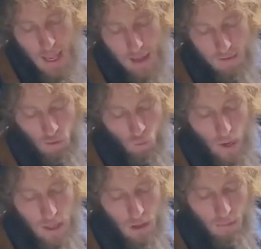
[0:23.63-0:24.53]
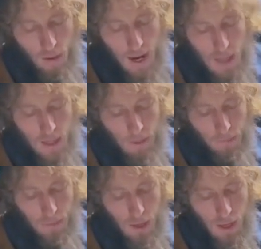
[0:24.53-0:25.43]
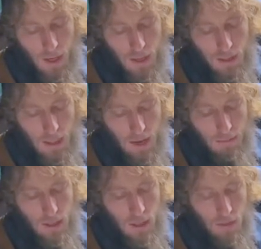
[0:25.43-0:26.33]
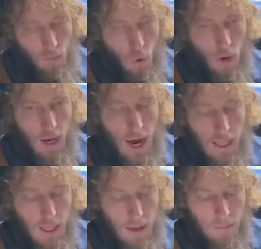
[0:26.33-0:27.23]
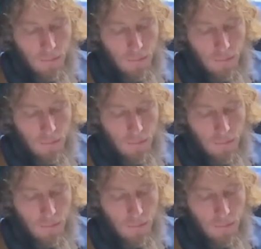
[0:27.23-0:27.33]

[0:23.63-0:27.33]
even winter bright, said Mrs. Moore kindly.